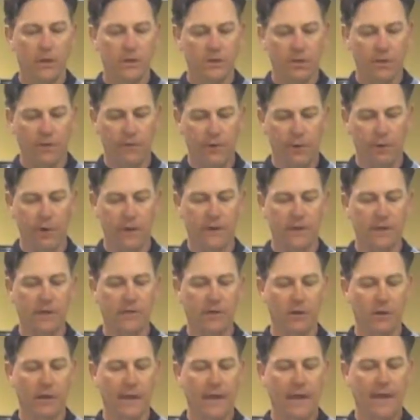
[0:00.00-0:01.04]
So if you look
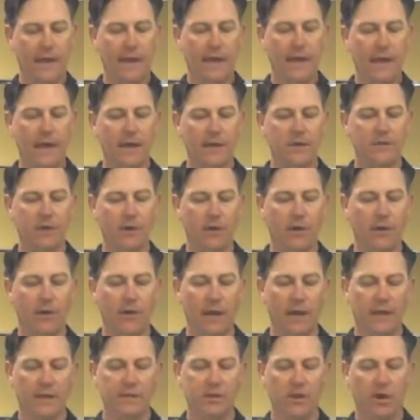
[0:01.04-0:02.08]
at the leading edge
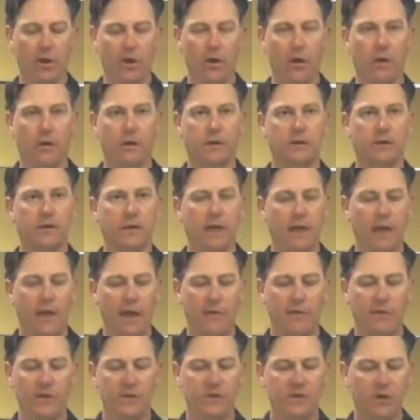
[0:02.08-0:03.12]
here, it's arced.
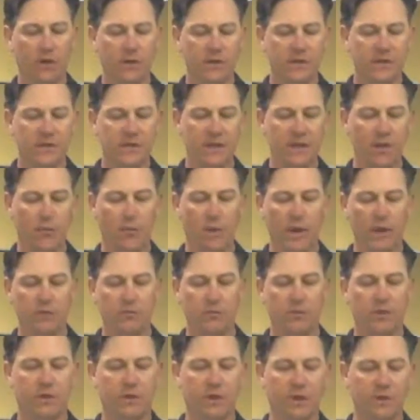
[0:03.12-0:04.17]
If you start to see a wedge
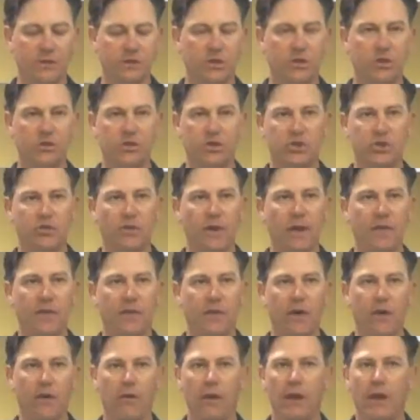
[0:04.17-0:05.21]
that's too straight
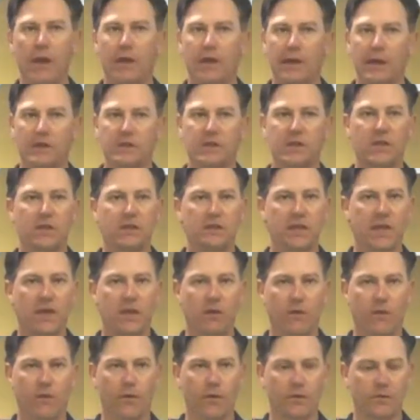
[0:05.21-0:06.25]
there, that's going to
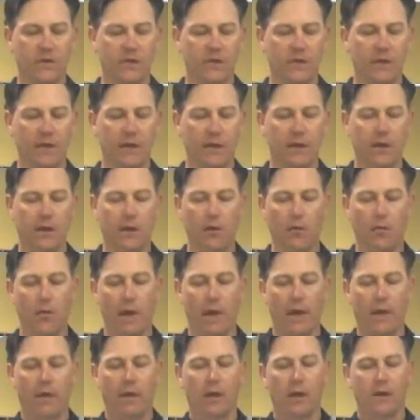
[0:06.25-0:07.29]
take your versatility
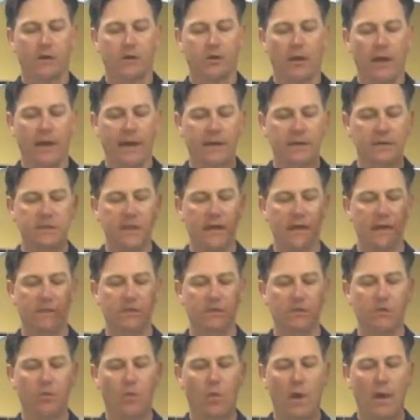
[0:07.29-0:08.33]
away. So I can take
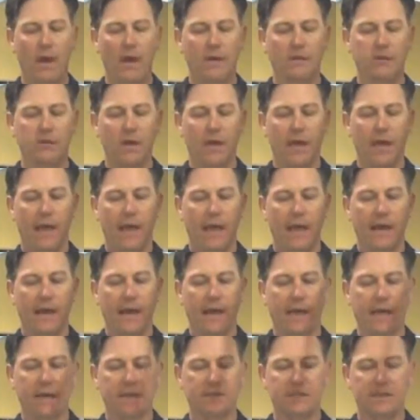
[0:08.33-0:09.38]
this wedge and I
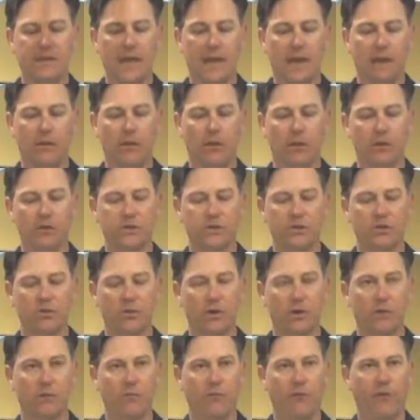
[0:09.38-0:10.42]
can stand close to
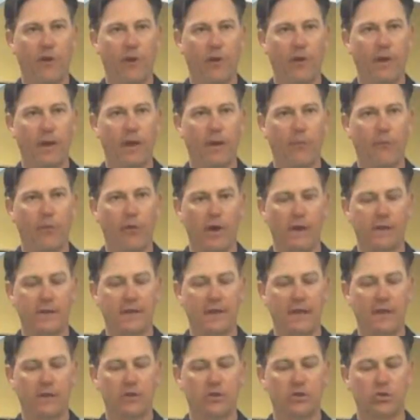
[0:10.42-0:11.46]
it very upright
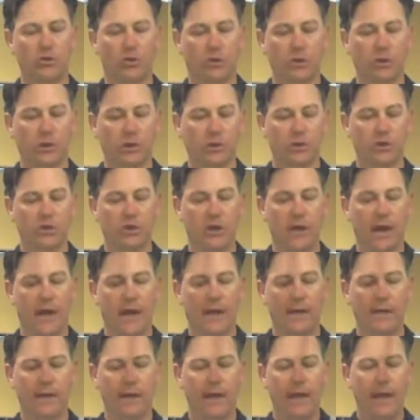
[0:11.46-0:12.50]
to hit a short little
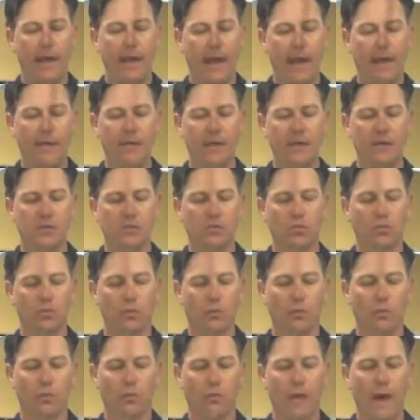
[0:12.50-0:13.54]
shot, and this
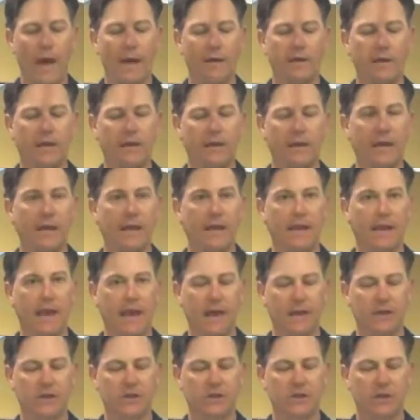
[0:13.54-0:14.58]
rounded leading
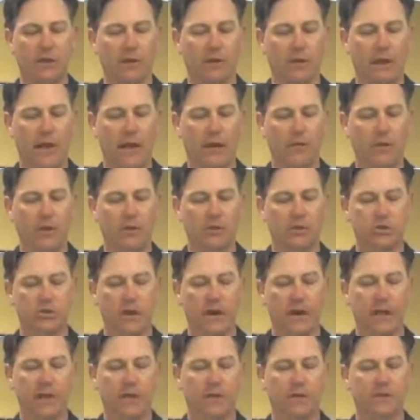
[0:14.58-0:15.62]
edge is going to allow me to
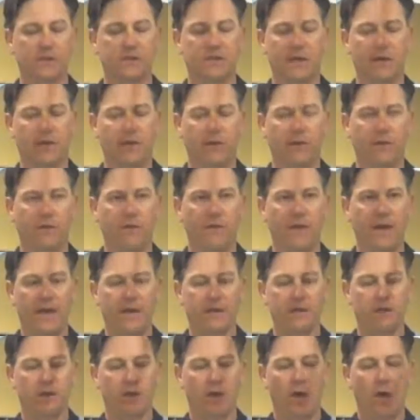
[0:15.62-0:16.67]
strike it in the center of the
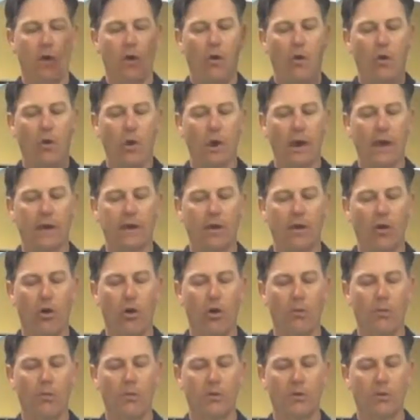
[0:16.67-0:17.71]
face. Or I can
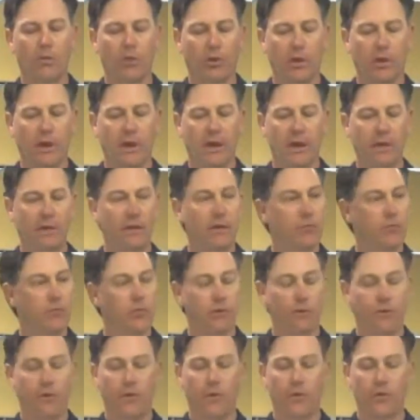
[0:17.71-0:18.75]
open the blade,
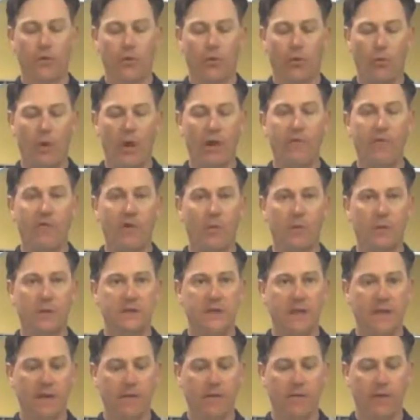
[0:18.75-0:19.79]
move further away from it
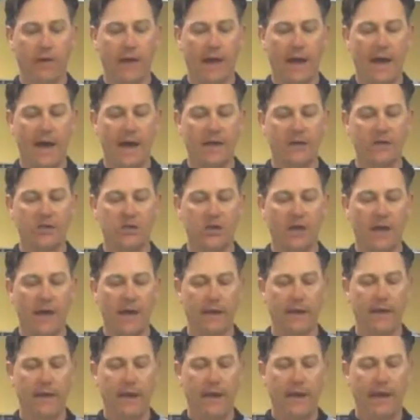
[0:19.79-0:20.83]
to hit a very high
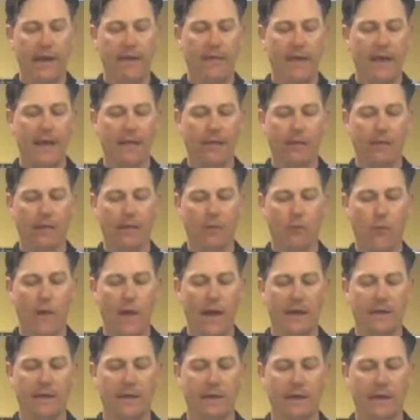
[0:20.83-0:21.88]
shot, and that
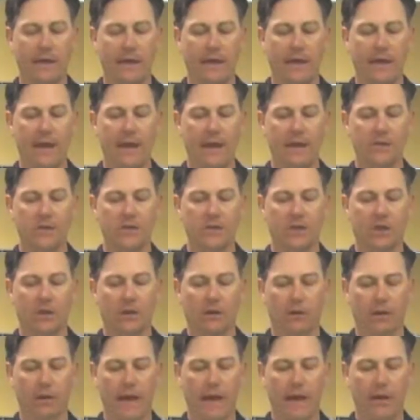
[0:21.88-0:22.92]
rounded leading edge is going
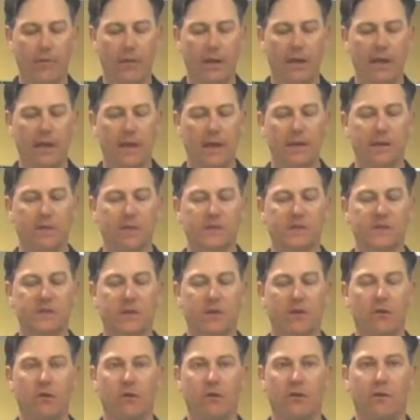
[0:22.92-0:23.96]
to allow me to hit it in the
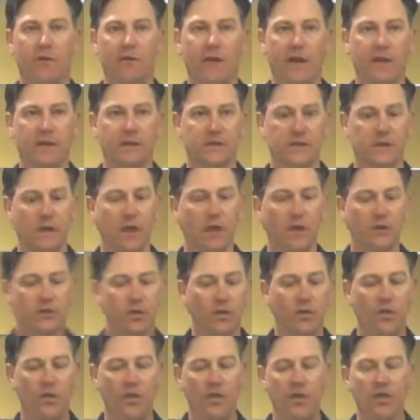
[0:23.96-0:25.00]
center of the face.
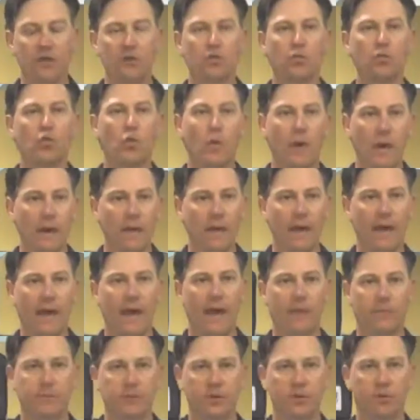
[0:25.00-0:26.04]
So this really
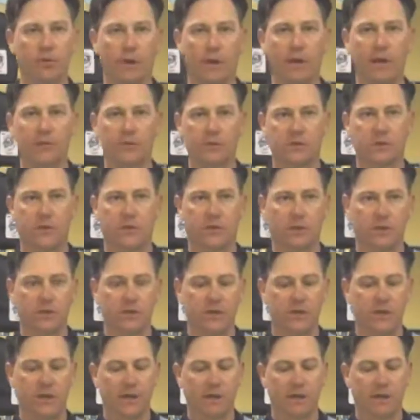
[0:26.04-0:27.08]
helps you when it comes to
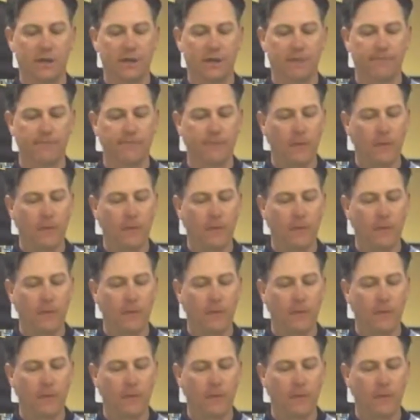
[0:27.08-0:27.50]
versatility.